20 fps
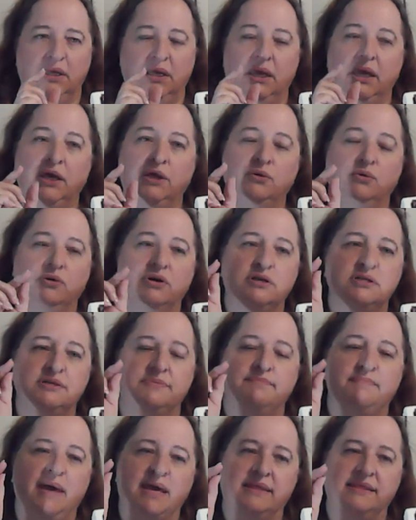in order to
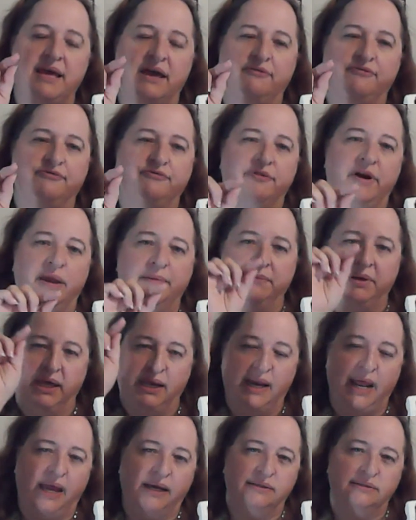make that frame
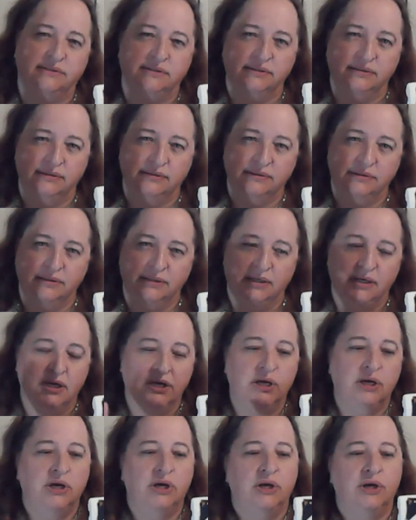connect.
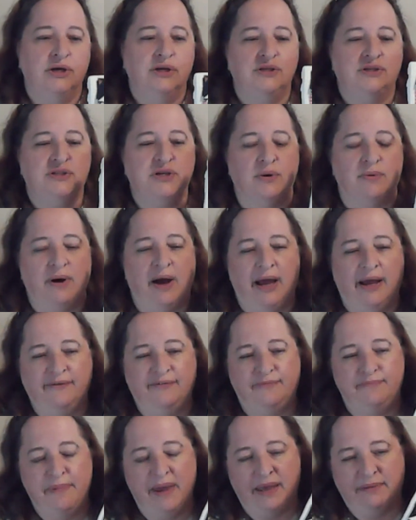So
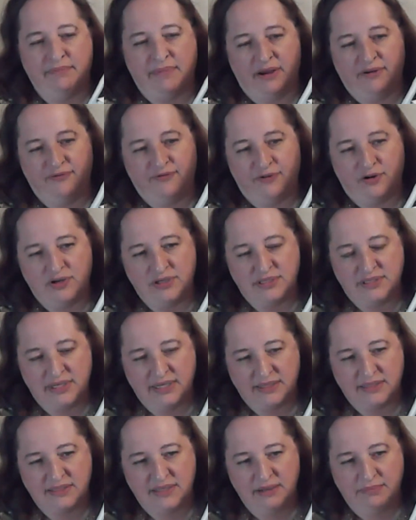I've made my first
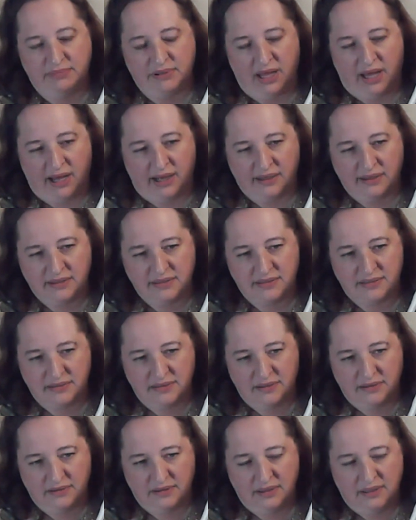60
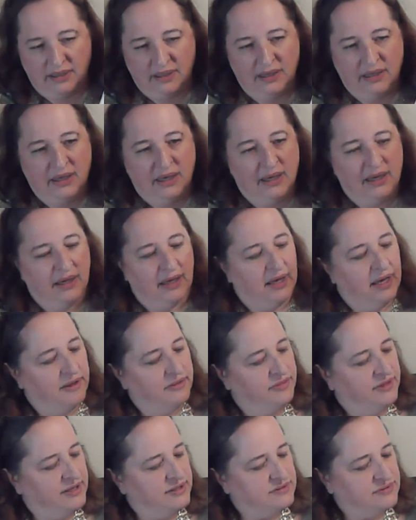blocks.
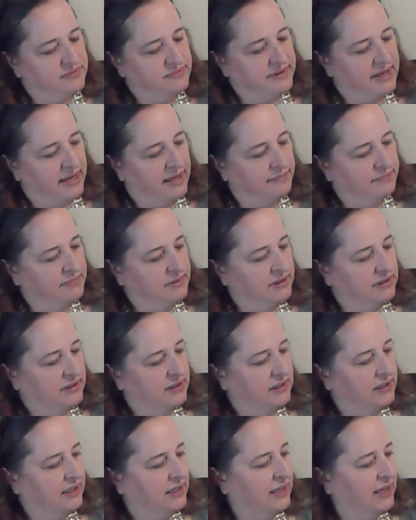These are them.
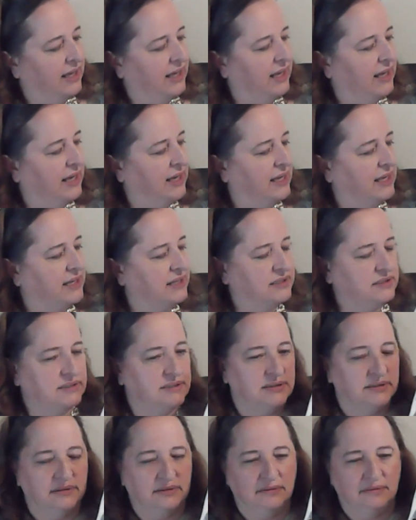
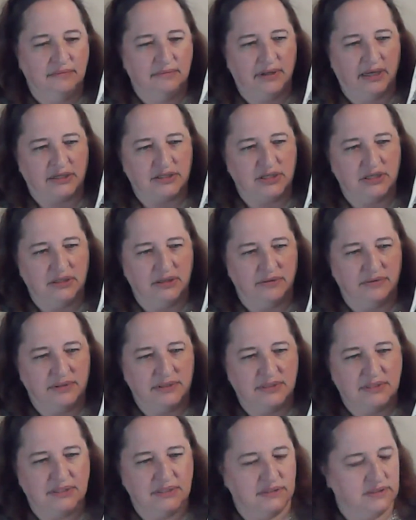And actually, no,
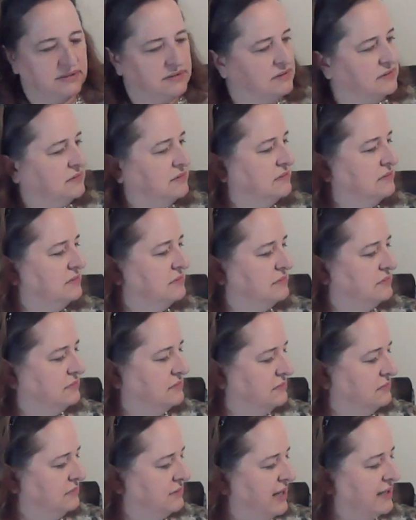this is
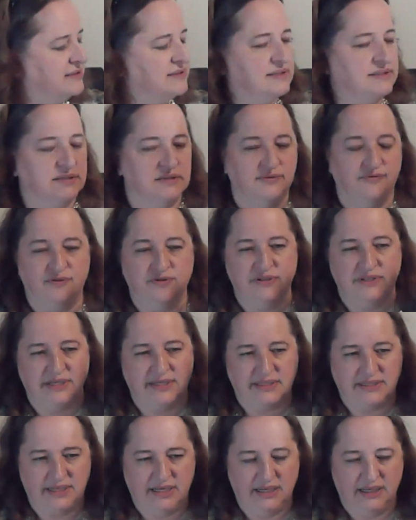the first
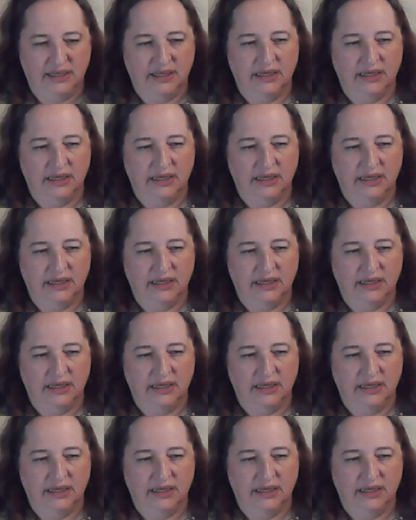60.